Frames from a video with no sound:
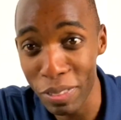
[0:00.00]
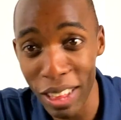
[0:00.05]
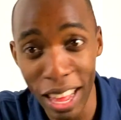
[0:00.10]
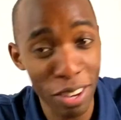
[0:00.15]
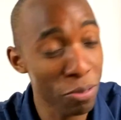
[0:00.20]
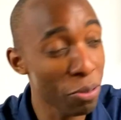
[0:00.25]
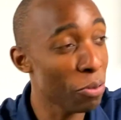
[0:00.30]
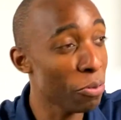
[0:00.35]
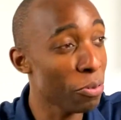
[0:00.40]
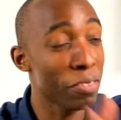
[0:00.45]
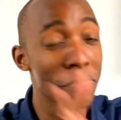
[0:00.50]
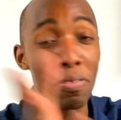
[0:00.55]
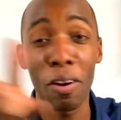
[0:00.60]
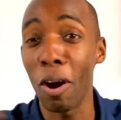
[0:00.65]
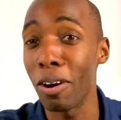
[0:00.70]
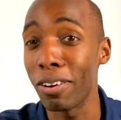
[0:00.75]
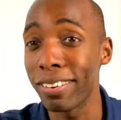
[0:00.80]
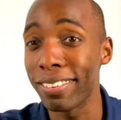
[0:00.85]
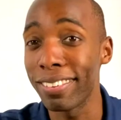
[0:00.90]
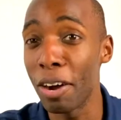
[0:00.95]
That's what we've
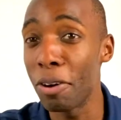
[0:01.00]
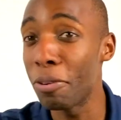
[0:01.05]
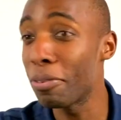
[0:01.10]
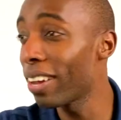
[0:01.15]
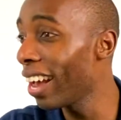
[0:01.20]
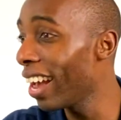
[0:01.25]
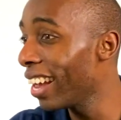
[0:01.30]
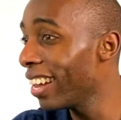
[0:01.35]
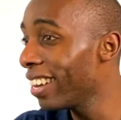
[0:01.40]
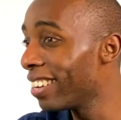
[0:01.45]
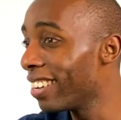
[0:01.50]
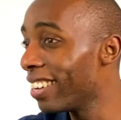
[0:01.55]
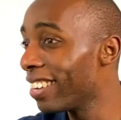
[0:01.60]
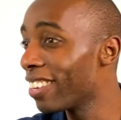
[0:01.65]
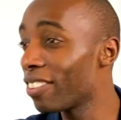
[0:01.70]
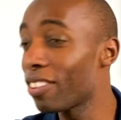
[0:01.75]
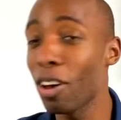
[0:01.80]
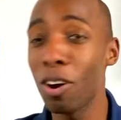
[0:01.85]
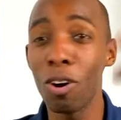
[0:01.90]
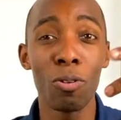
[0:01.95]
heard, okay?
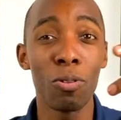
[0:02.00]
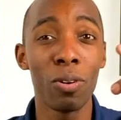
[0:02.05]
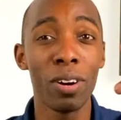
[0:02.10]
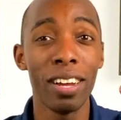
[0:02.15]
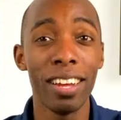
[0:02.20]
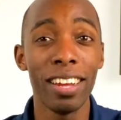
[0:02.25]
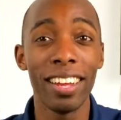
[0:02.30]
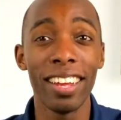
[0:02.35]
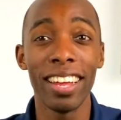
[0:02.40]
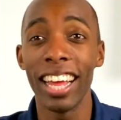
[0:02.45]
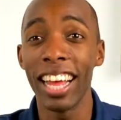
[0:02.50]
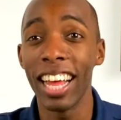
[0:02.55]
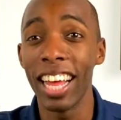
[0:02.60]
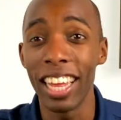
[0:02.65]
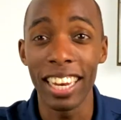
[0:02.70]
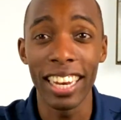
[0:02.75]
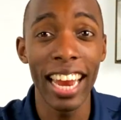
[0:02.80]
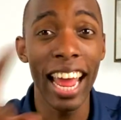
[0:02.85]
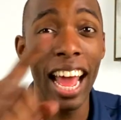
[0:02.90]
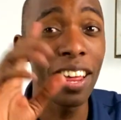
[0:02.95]
So
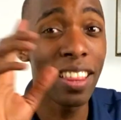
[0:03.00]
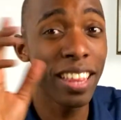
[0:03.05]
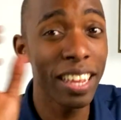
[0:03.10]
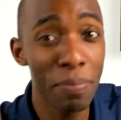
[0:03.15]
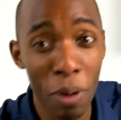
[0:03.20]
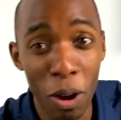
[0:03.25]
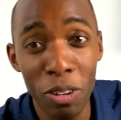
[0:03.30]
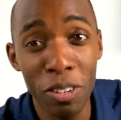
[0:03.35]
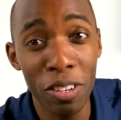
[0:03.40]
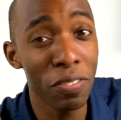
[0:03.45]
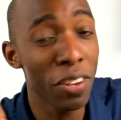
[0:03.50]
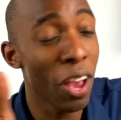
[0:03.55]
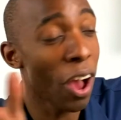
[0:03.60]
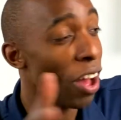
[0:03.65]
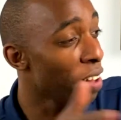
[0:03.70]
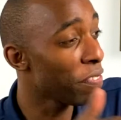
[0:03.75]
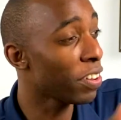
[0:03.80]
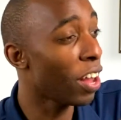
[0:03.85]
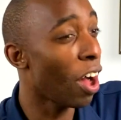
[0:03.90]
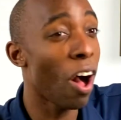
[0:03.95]
now that most of y'all
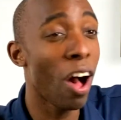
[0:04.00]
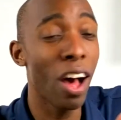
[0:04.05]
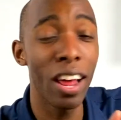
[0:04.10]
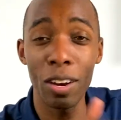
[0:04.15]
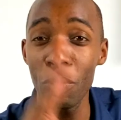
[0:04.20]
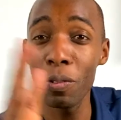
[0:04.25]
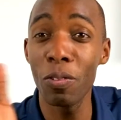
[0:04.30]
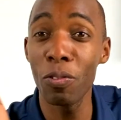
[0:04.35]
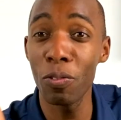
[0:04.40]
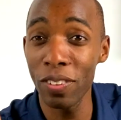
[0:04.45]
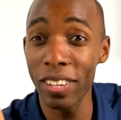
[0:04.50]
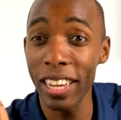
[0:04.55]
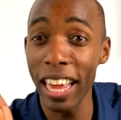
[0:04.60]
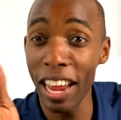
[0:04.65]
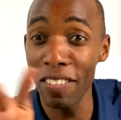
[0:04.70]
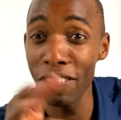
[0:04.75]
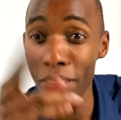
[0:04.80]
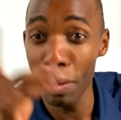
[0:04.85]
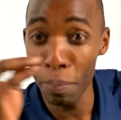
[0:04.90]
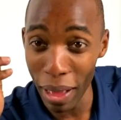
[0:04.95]
have gone and we've
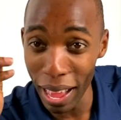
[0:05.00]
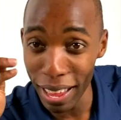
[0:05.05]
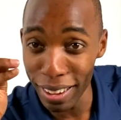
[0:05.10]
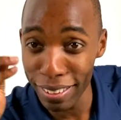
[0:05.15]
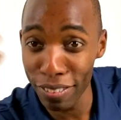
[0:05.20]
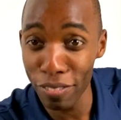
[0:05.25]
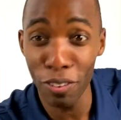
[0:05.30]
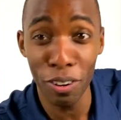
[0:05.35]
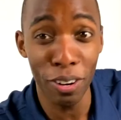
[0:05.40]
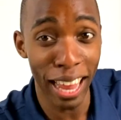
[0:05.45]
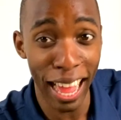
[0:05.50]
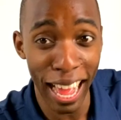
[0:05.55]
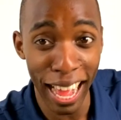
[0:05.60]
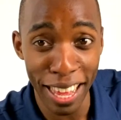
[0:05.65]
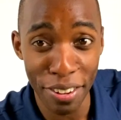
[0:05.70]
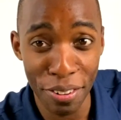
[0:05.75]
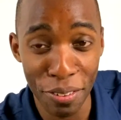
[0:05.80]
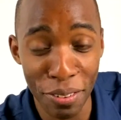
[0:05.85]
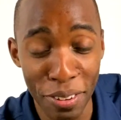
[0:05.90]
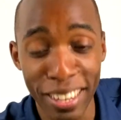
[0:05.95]
saved the best for
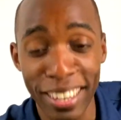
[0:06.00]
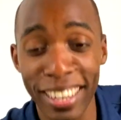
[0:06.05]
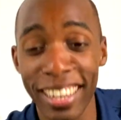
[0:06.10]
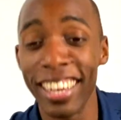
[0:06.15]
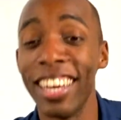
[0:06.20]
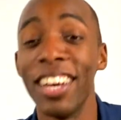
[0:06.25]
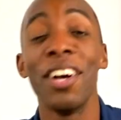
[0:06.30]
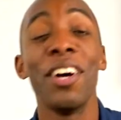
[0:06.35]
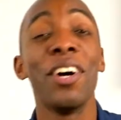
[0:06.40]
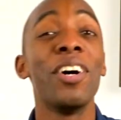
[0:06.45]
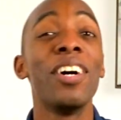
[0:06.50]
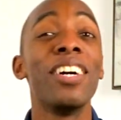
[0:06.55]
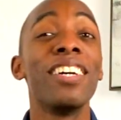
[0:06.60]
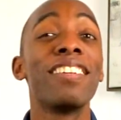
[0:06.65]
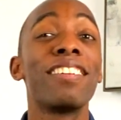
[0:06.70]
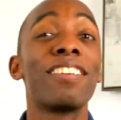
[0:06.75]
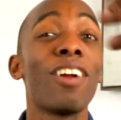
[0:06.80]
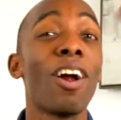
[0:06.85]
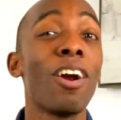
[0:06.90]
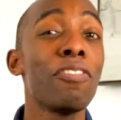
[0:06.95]
last,
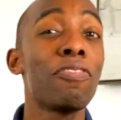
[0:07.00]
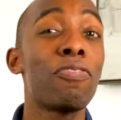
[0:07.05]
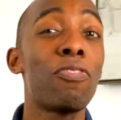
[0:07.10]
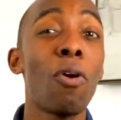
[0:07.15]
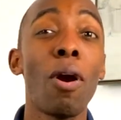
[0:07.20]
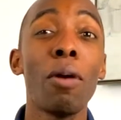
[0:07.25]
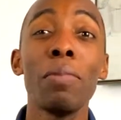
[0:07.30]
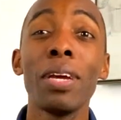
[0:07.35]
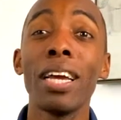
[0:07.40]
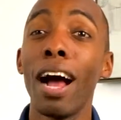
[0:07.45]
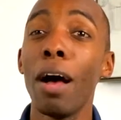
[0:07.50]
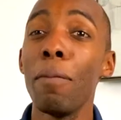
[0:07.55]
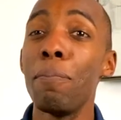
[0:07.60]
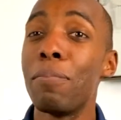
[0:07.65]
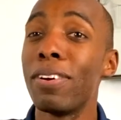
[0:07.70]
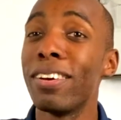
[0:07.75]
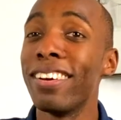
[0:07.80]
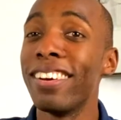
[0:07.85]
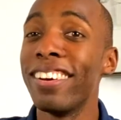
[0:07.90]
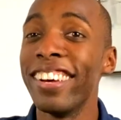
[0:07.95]
start forming
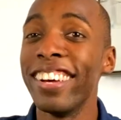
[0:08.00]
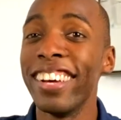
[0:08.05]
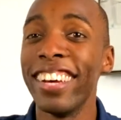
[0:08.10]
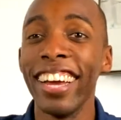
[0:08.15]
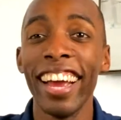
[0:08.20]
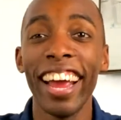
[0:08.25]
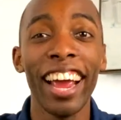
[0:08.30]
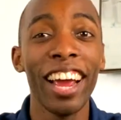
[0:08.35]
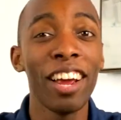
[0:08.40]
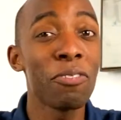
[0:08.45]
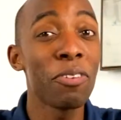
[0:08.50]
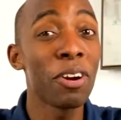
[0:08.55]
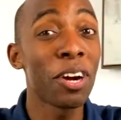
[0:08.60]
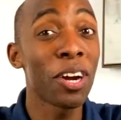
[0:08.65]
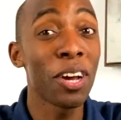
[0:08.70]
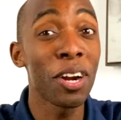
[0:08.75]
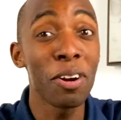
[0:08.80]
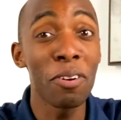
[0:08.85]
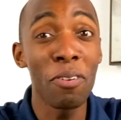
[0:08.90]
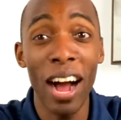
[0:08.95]
up and we're
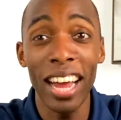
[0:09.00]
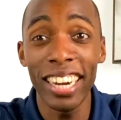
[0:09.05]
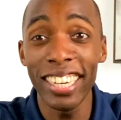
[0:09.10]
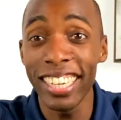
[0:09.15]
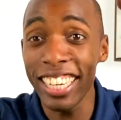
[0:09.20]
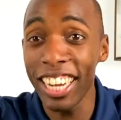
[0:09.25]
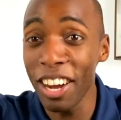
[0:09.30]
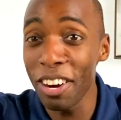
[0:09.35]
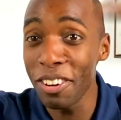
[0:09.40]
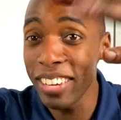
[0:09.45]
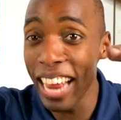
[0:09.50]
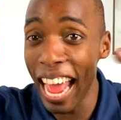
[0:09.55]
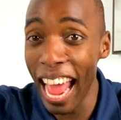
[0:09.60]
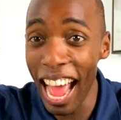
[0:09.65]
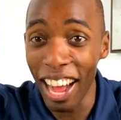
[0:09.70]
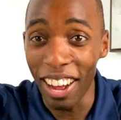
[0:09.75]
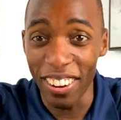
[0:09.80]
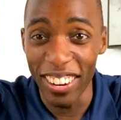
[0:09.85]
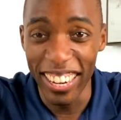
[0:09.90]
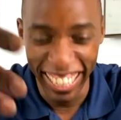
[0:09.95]
gonna watch it go
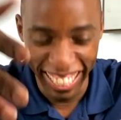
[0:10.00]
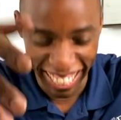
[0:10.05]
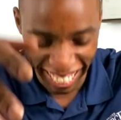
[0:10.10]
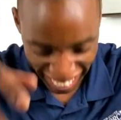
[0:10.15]
down.